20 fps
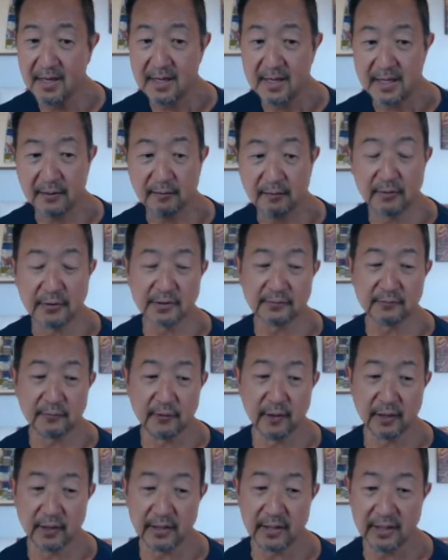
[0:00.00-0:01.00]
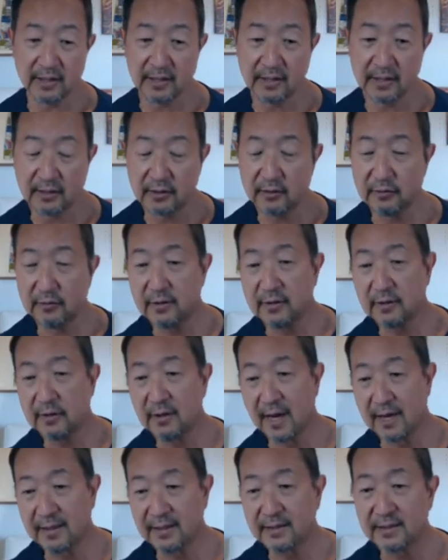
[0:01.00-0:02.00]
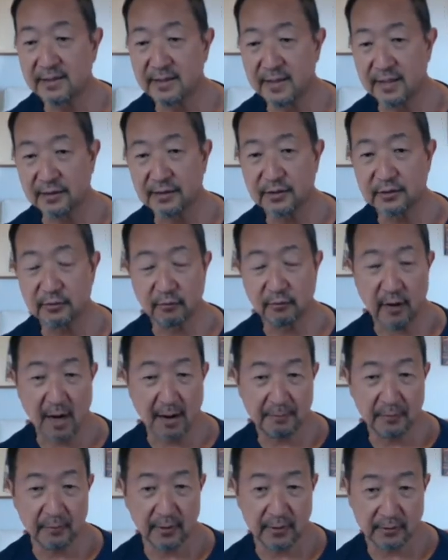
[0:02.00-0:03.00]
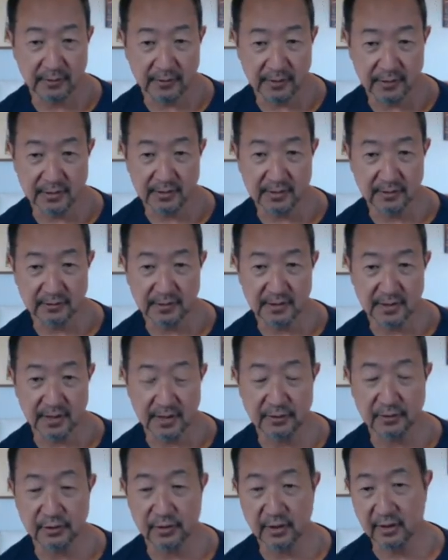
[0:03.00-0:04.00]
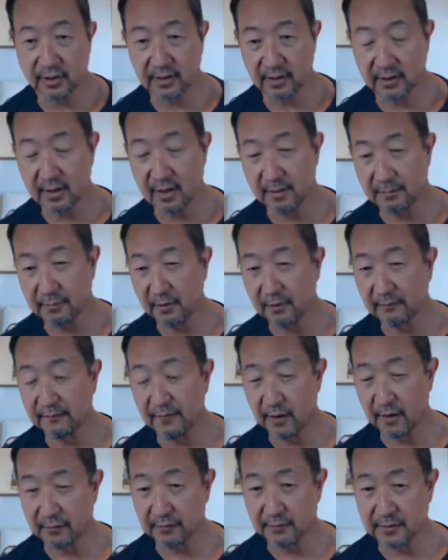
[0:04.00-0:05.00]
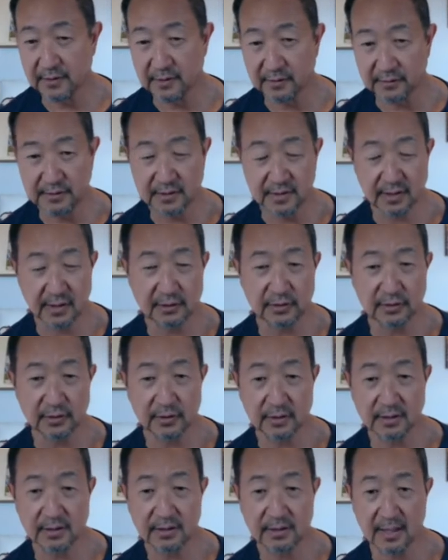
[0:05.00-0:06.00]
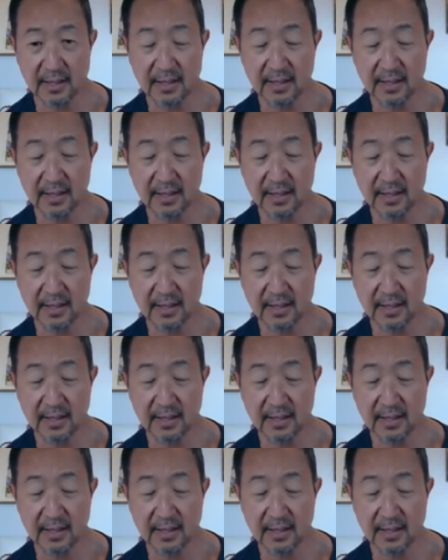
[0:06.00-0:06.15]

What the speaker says: It was really the United States Tour Operators Association and a couple of other associations,